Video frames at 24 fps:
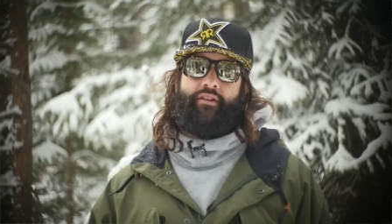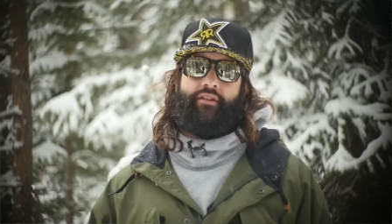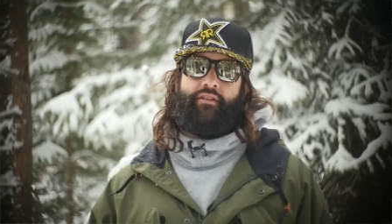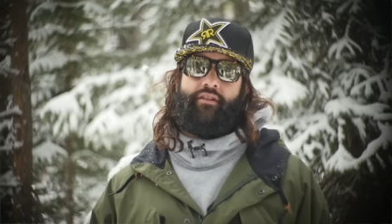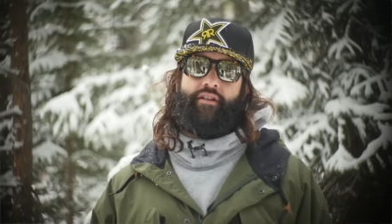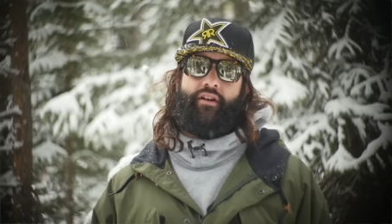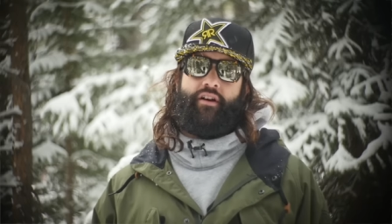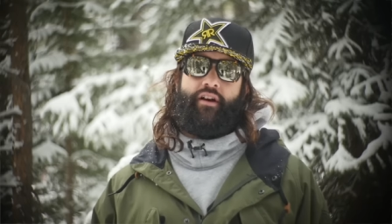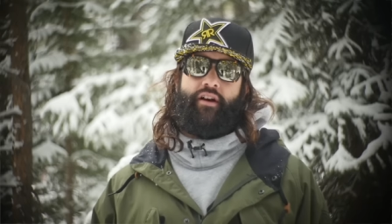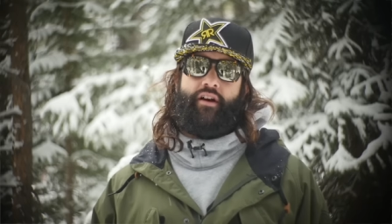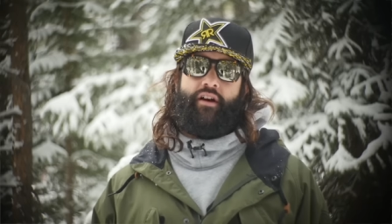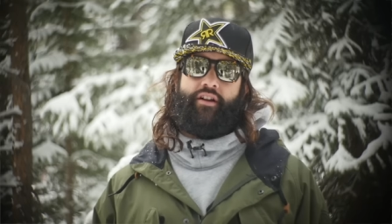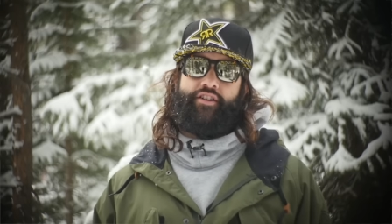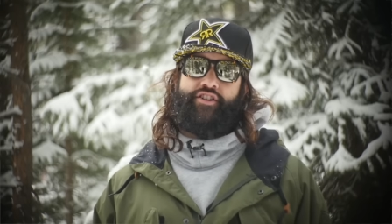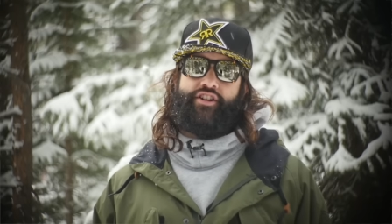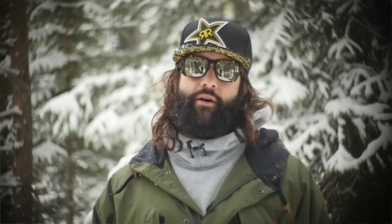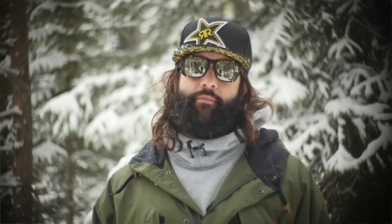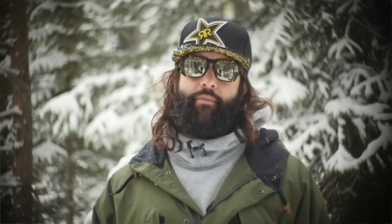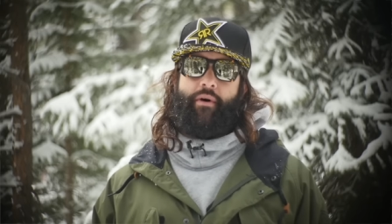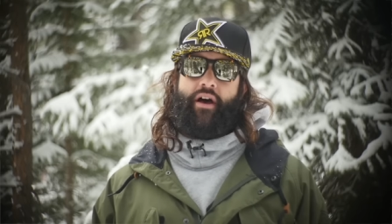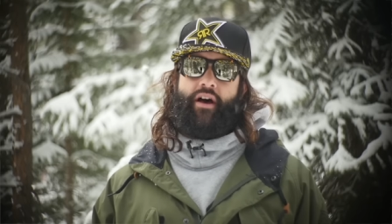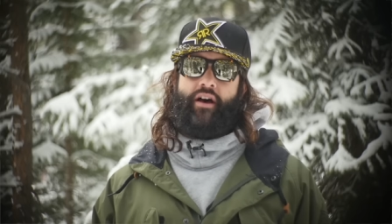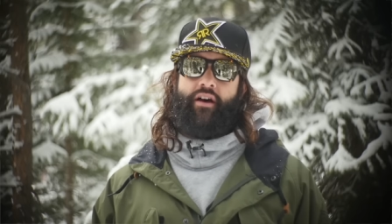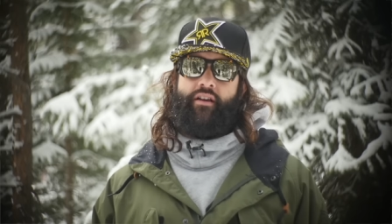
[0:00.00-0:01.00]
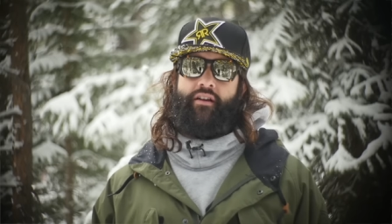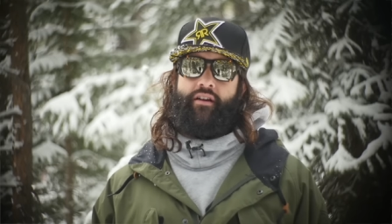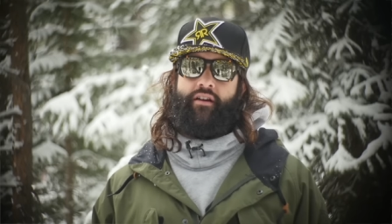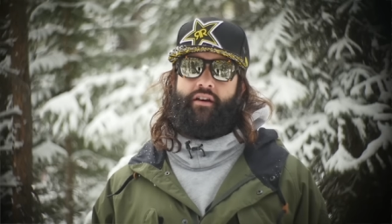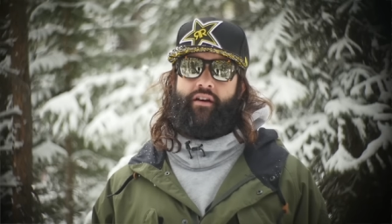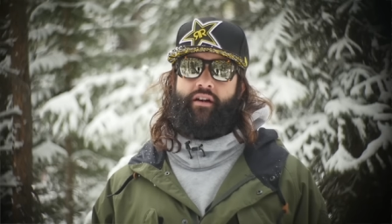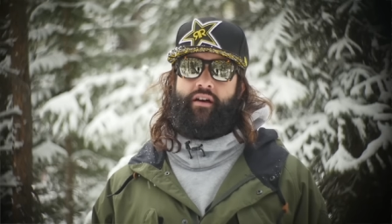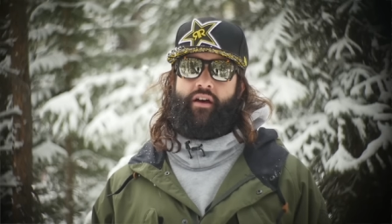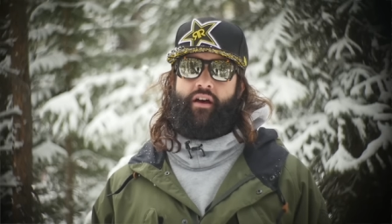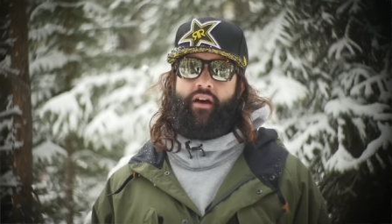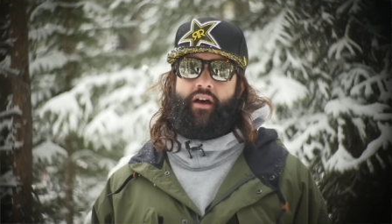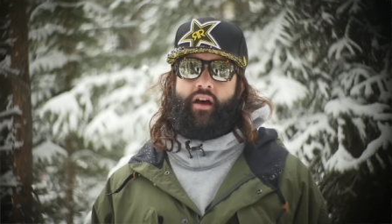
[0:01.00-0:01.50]
in uh, Japan,
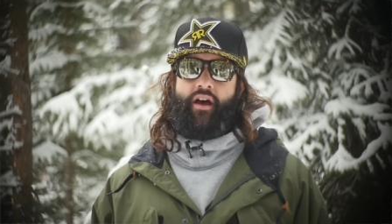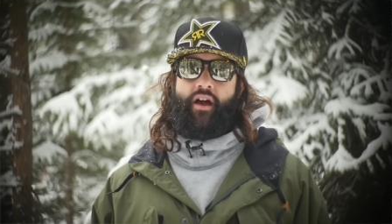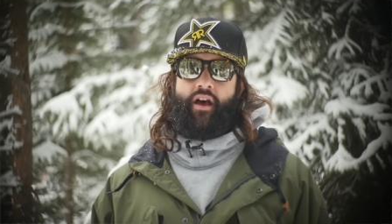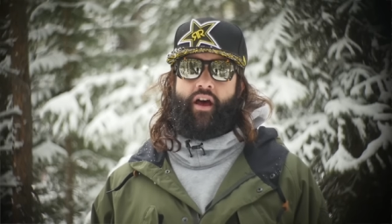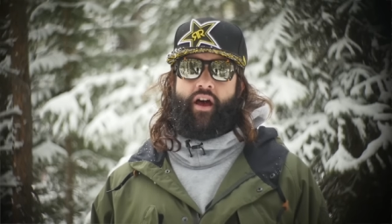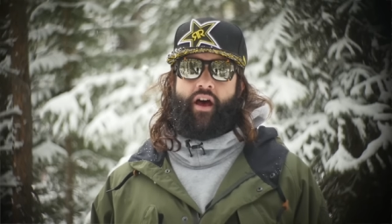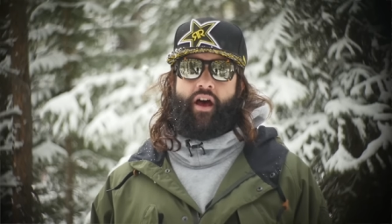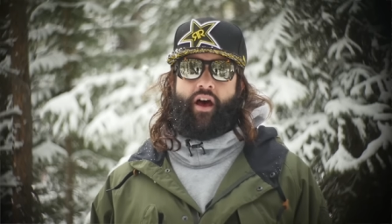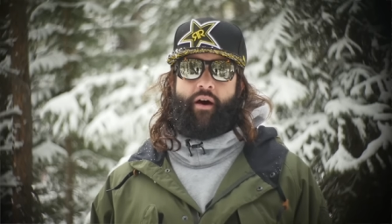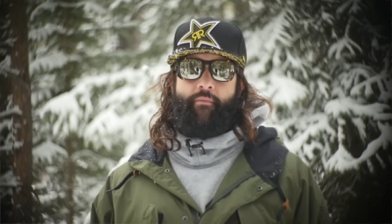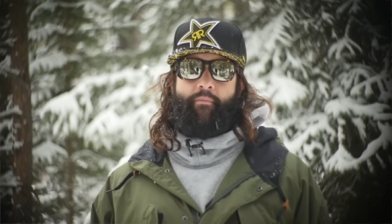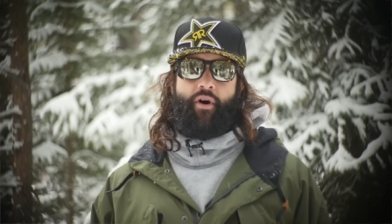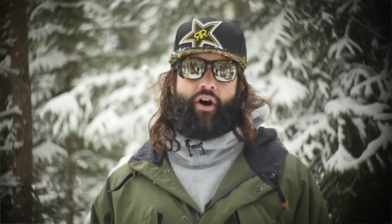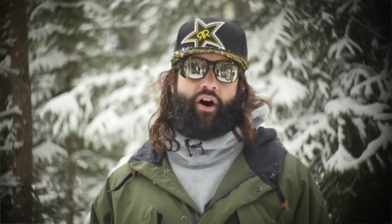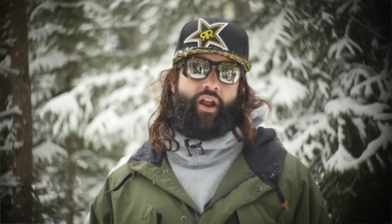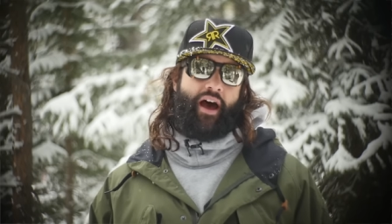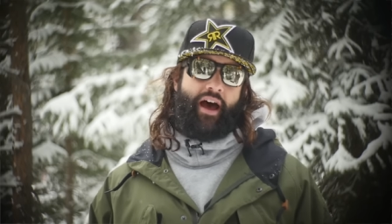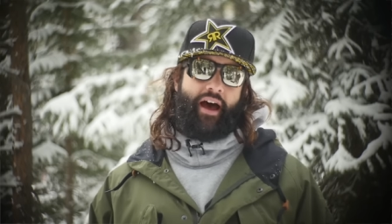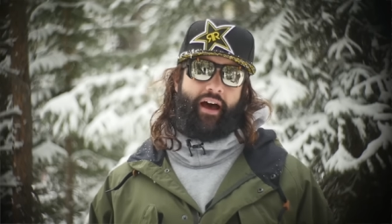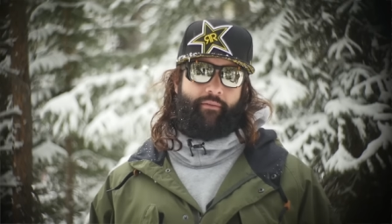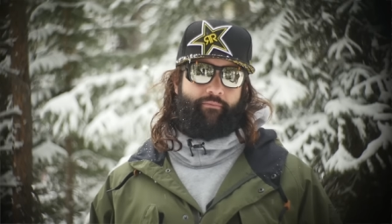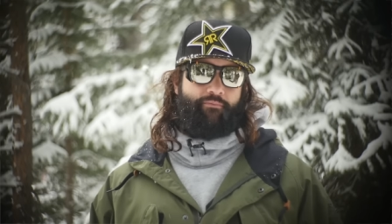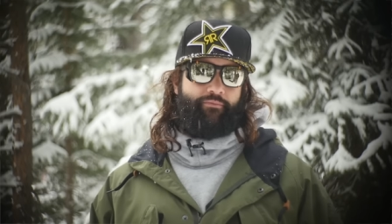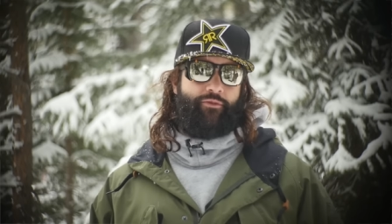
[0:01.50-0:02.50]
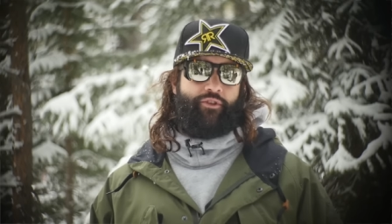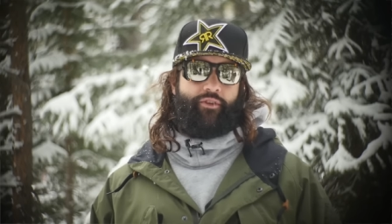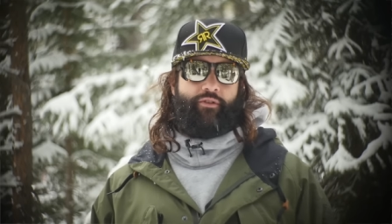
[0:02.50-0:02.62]
but I,